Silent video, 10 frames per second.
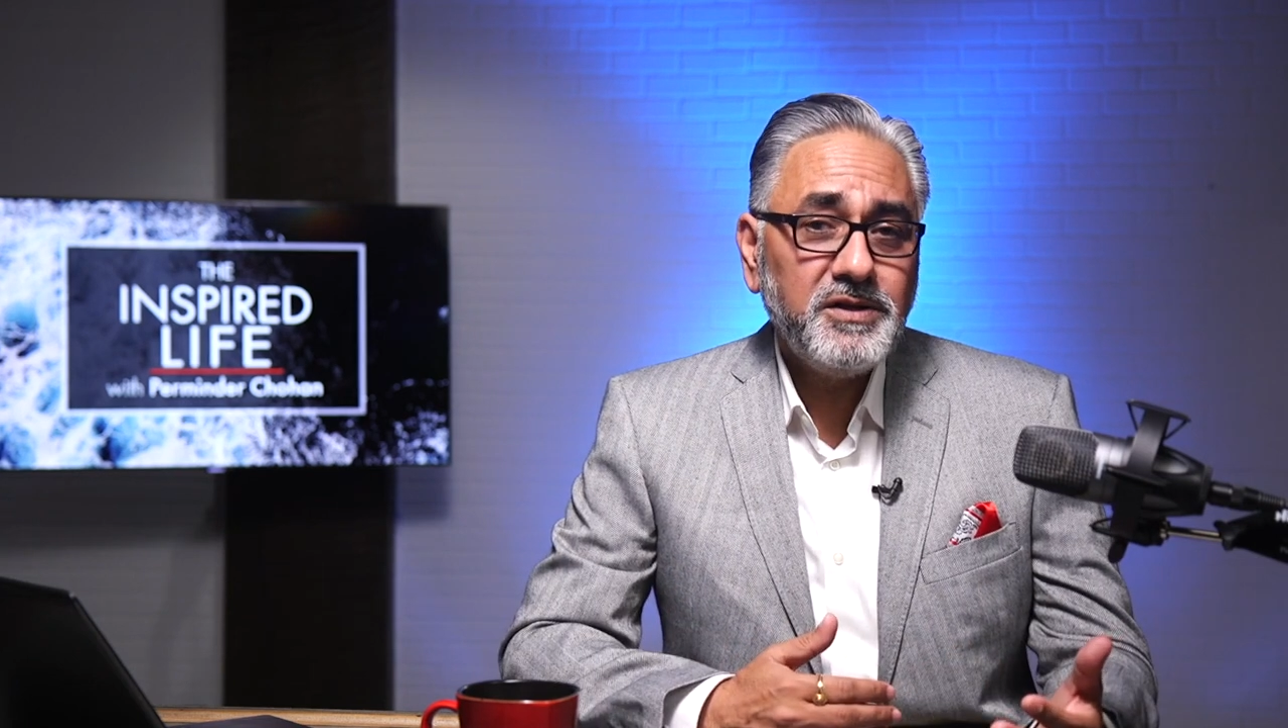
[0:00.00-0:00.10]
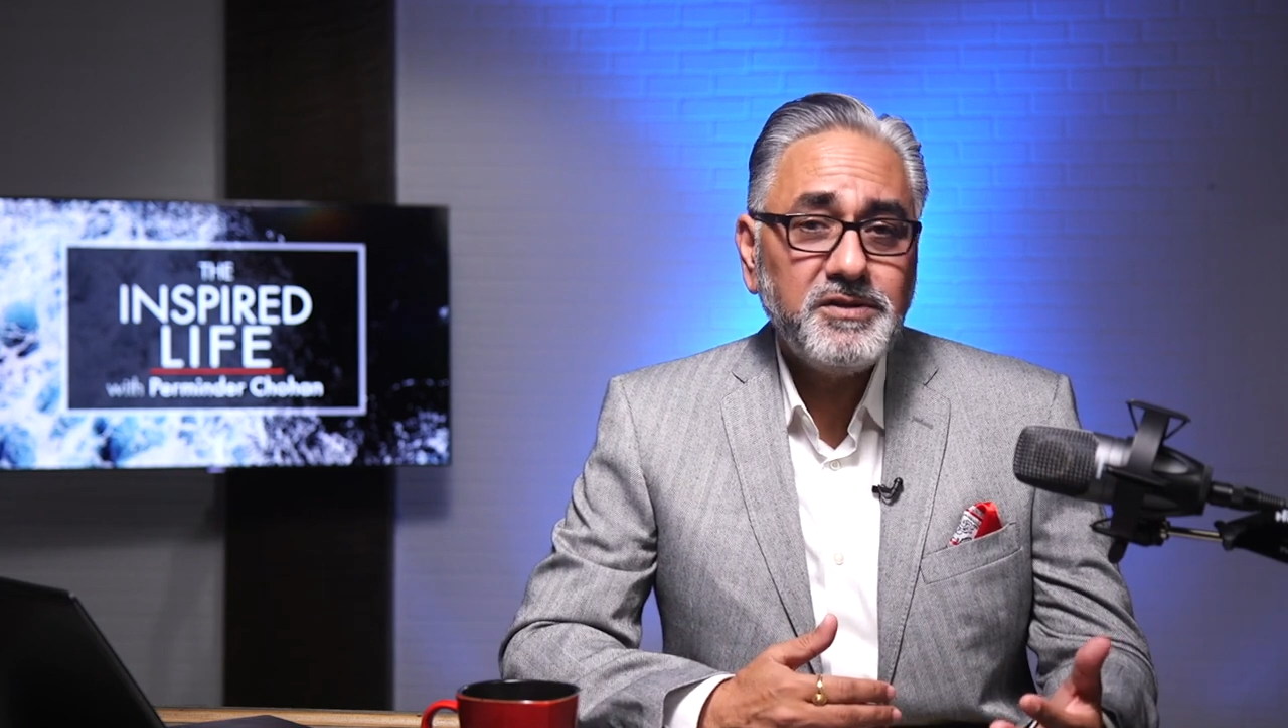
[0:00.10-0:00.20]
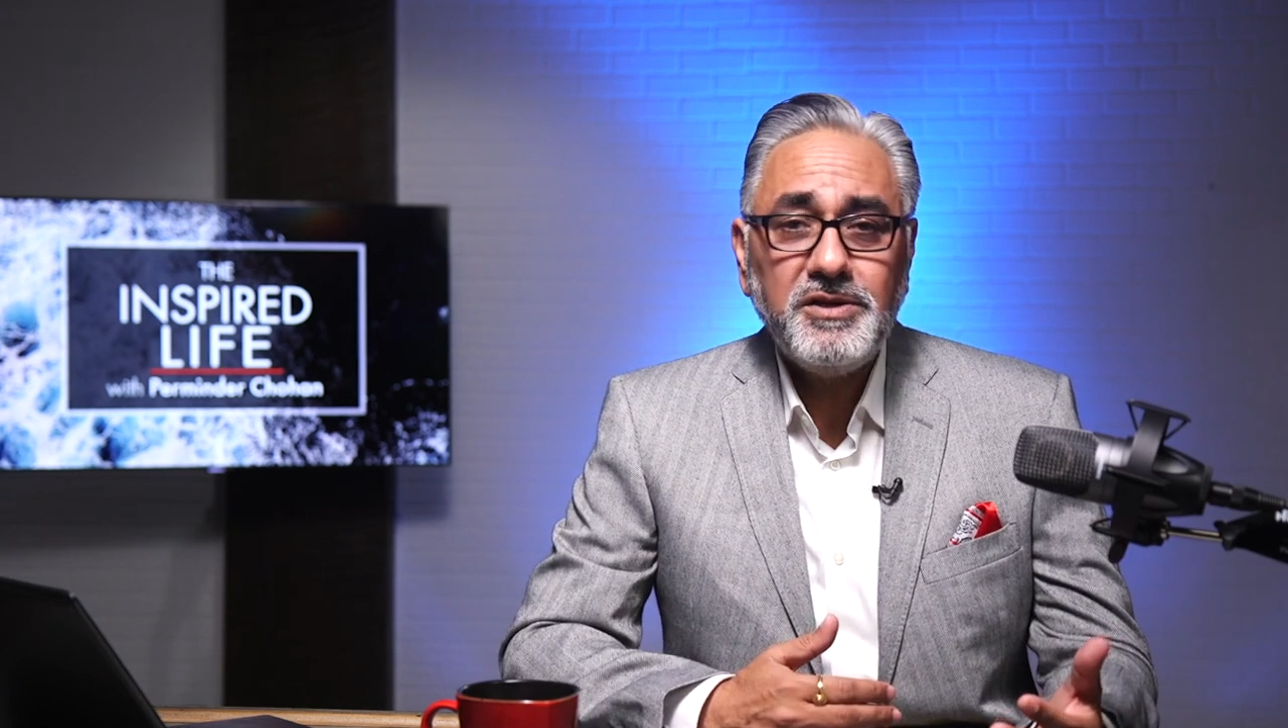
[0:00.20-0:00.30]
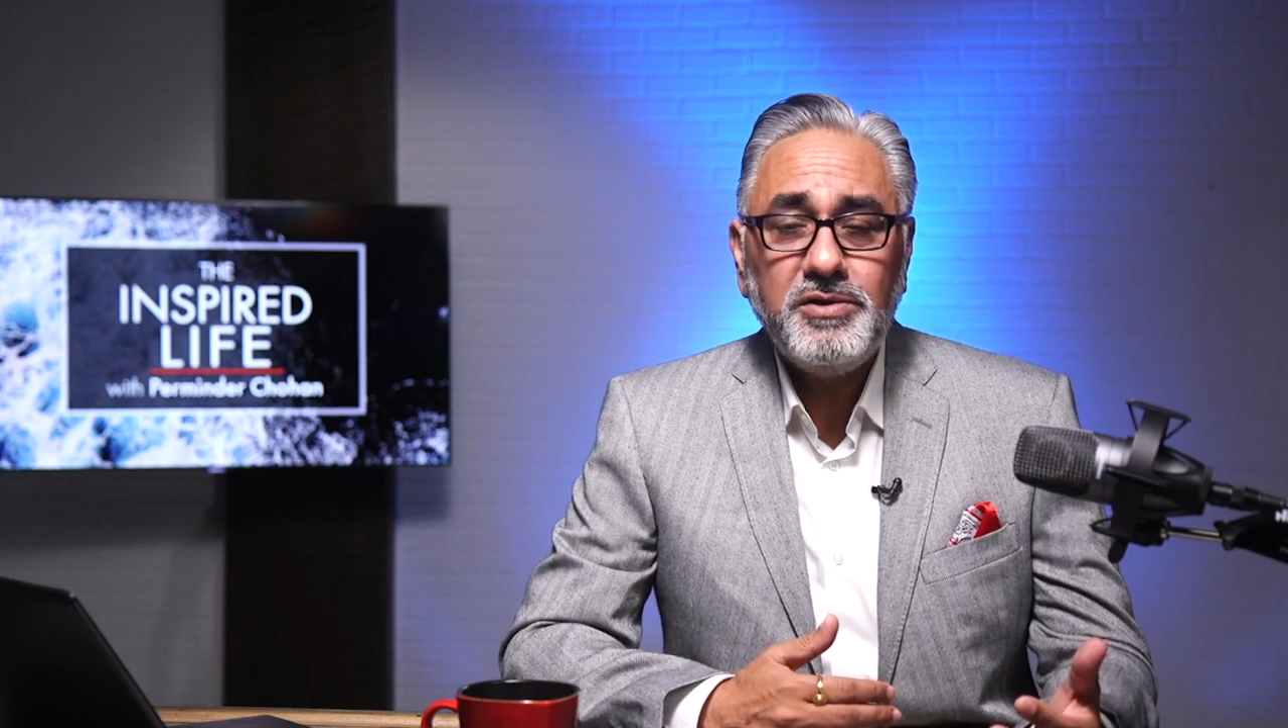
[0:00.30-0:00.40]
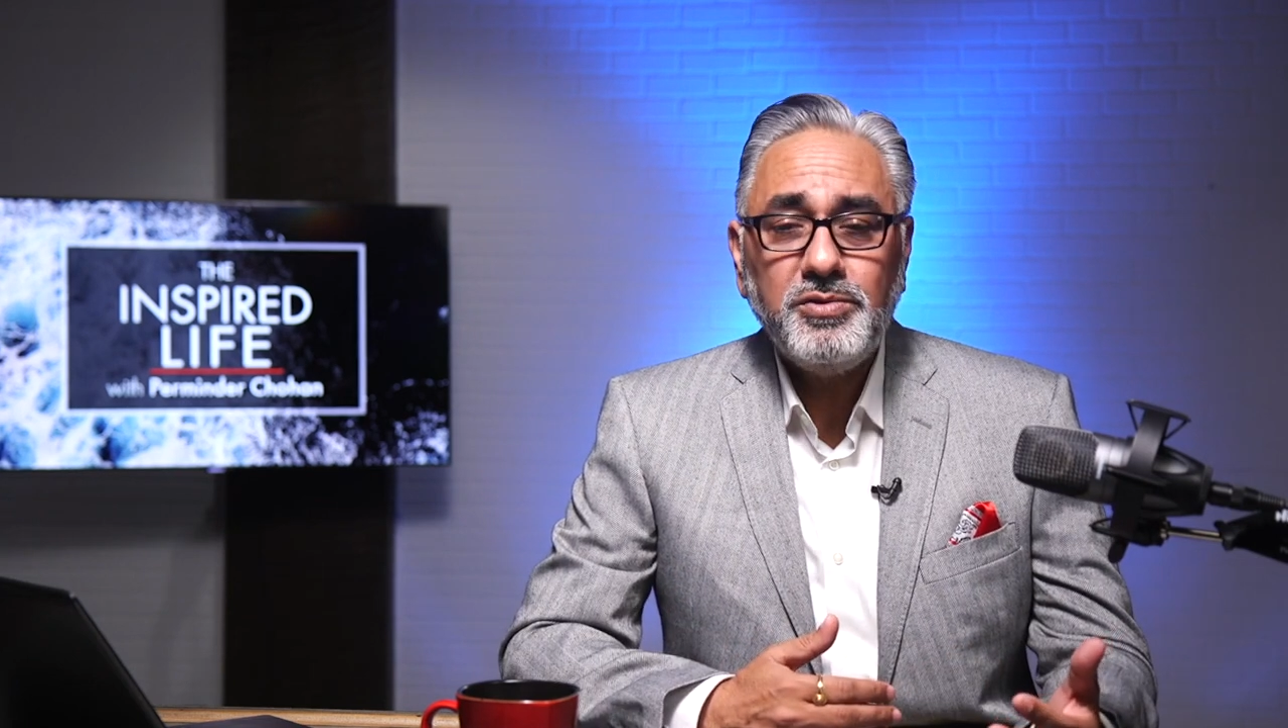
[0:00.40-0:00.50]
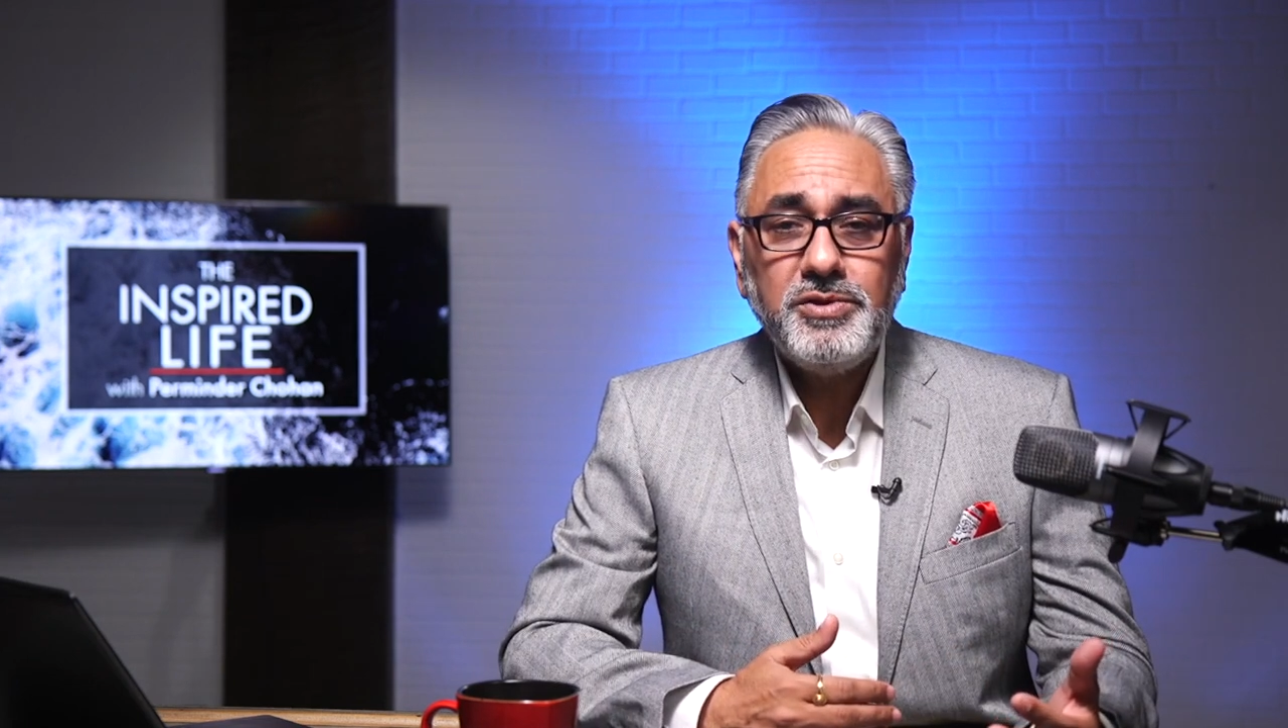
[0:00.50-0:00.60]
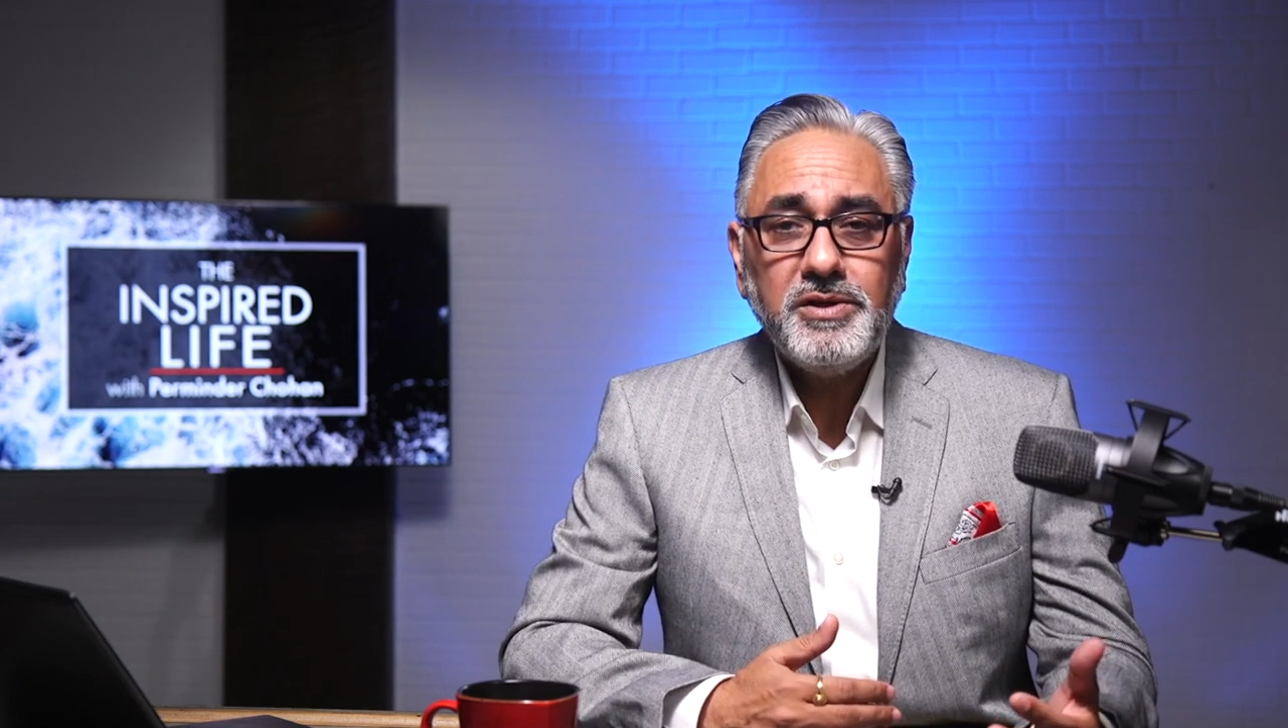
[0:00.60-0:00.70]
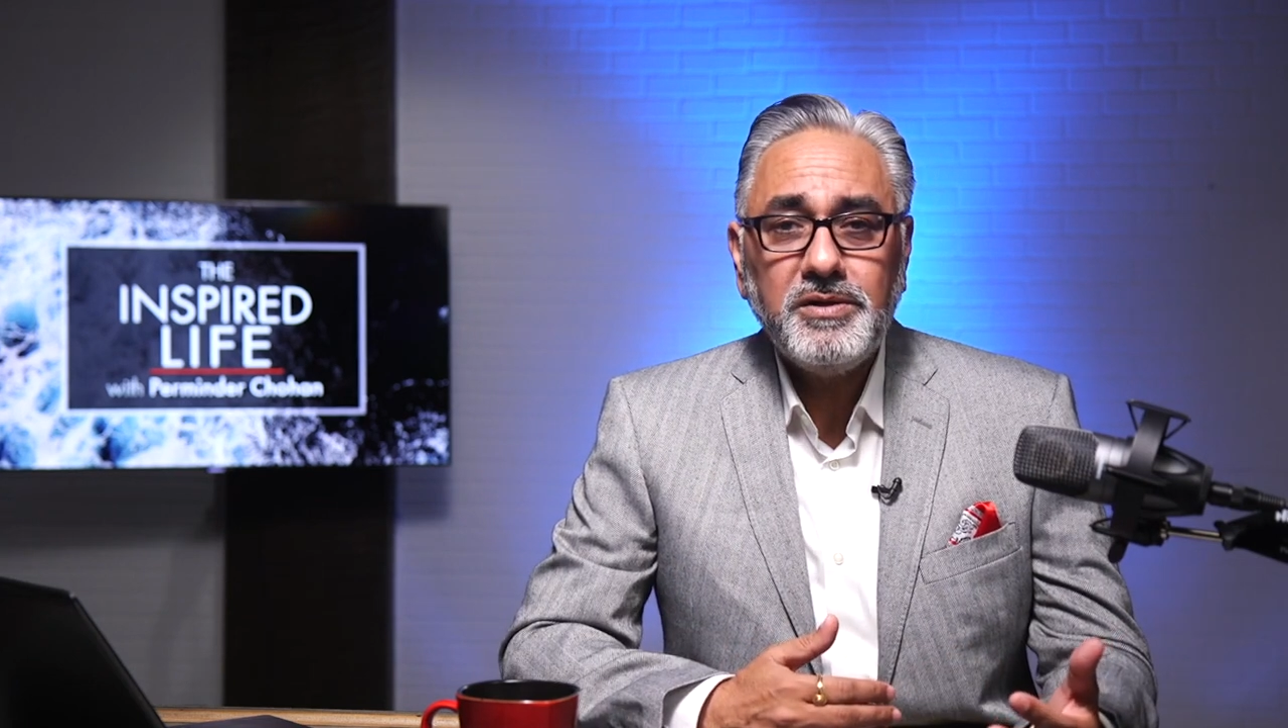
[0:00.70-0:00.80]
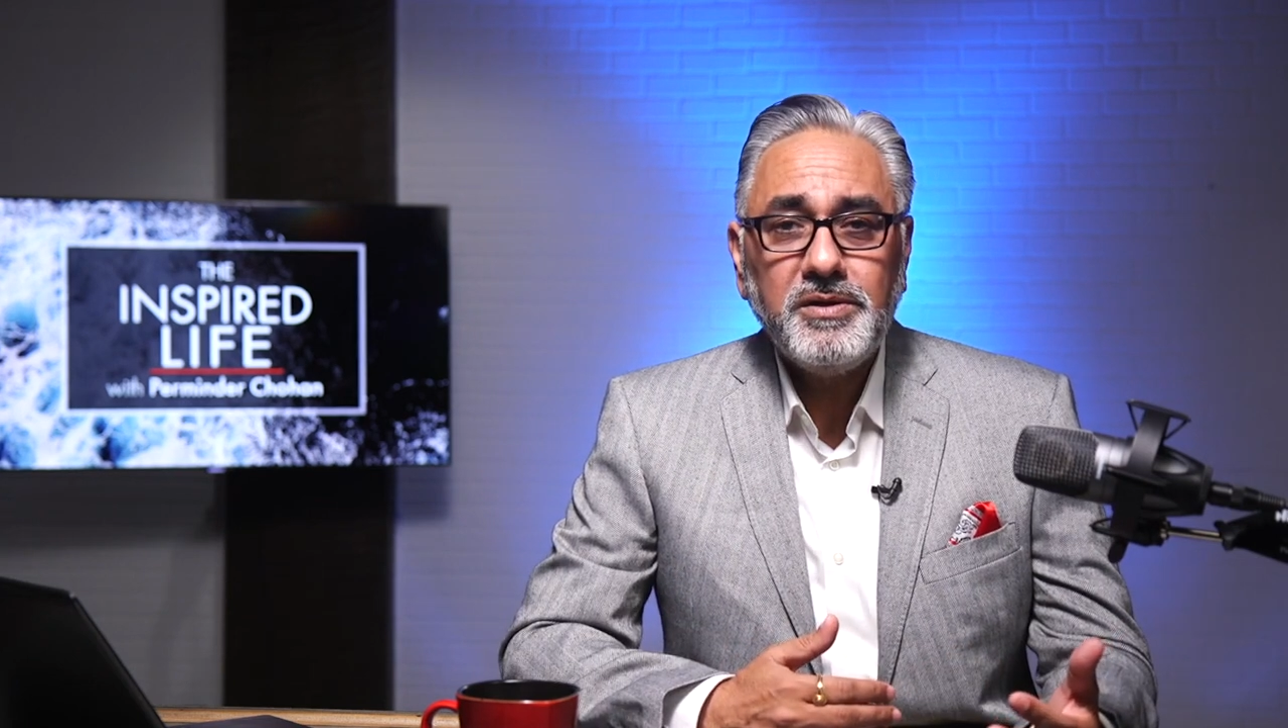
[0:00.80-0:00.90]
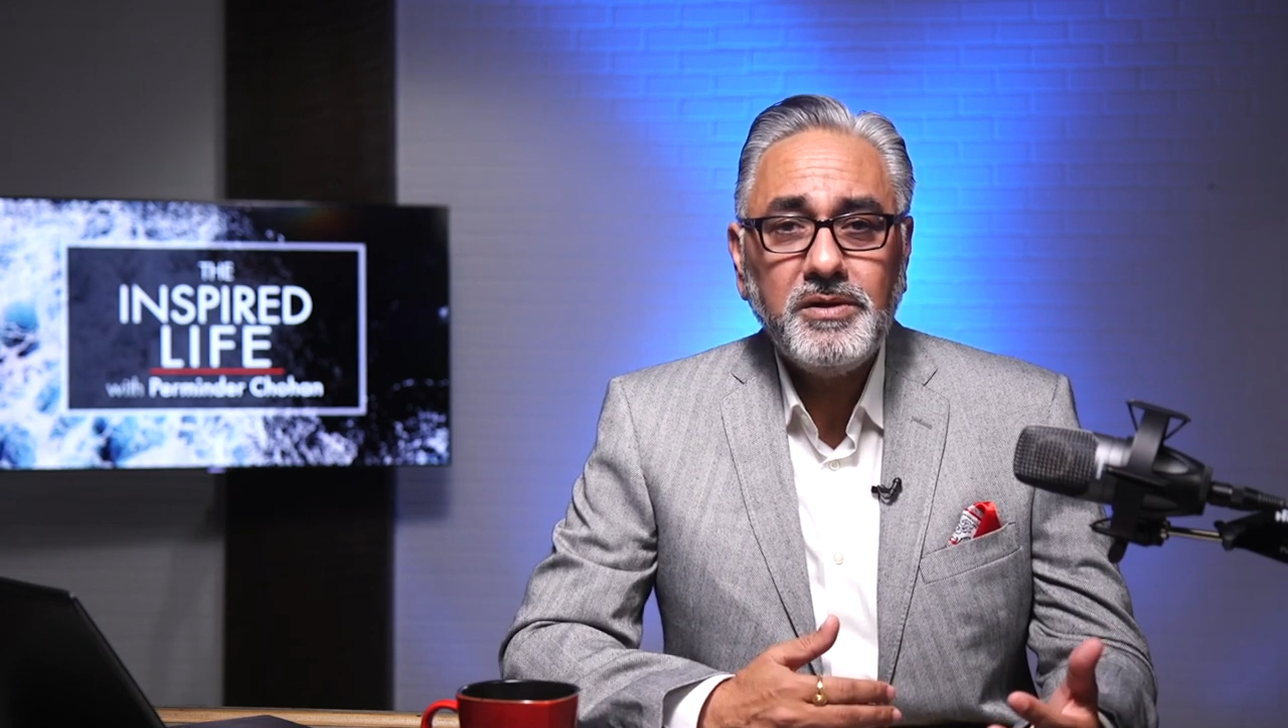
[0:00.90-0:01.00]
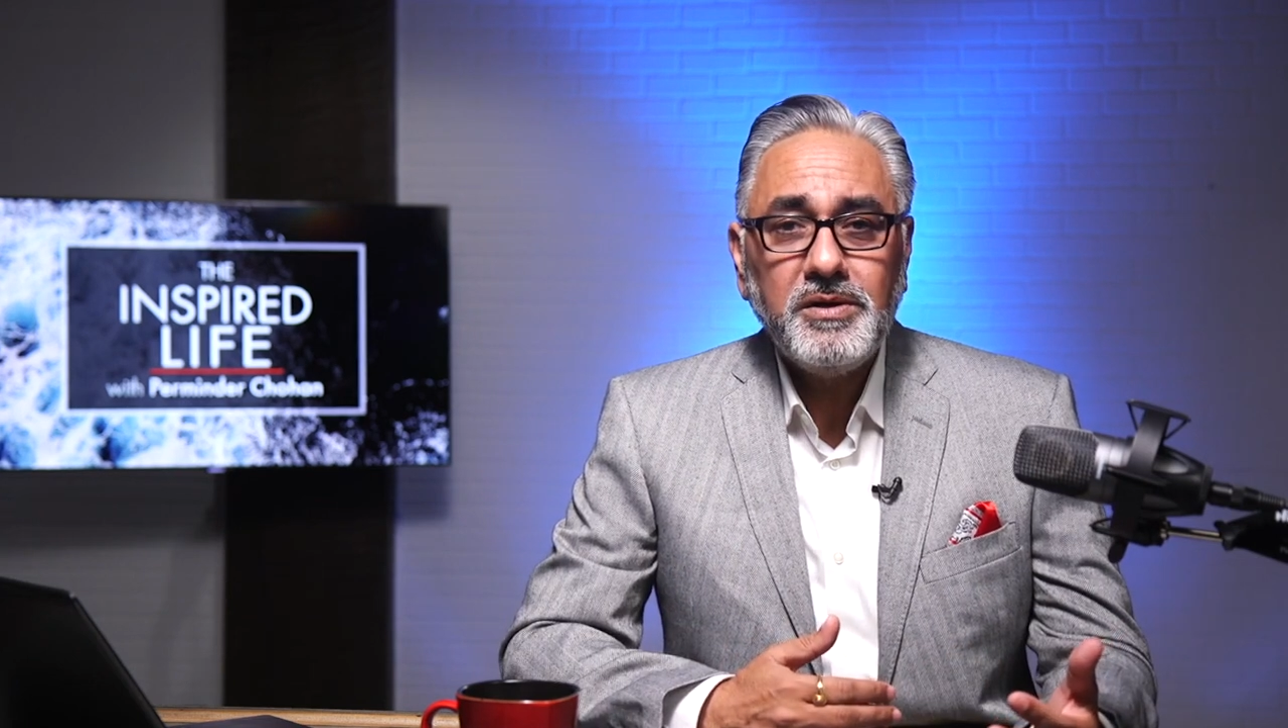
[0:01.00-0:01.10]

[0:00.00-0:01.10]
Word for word: institution